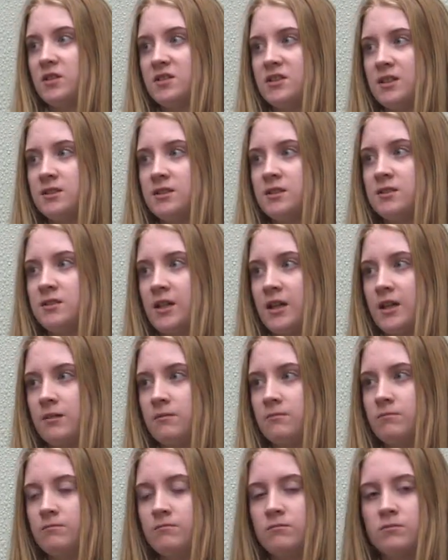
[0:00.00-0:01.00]
do the
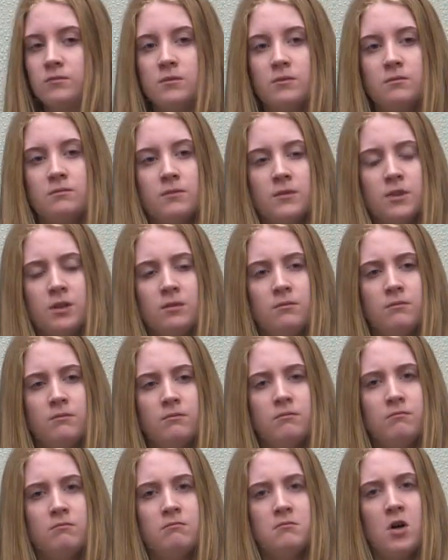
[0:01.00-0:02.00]
sentencing.
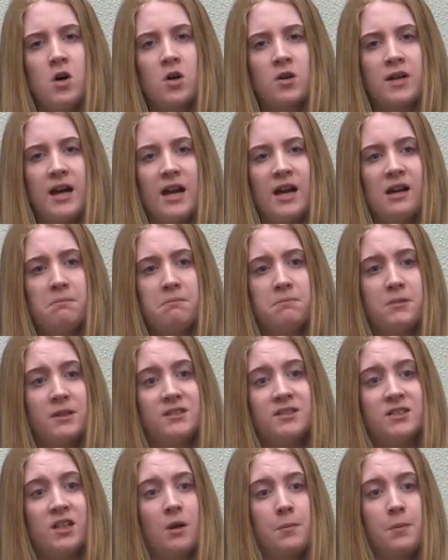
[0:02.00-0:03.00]
Okay,
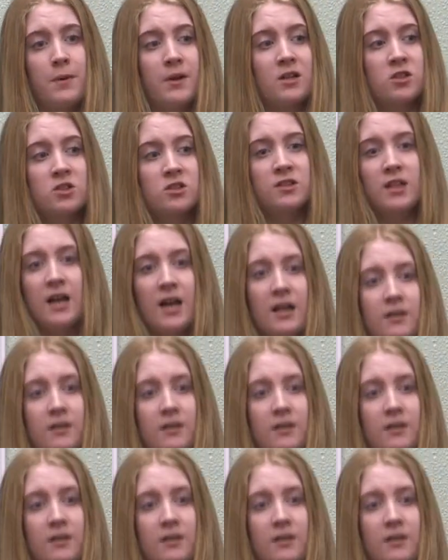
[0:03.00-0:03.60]
let's see your prediction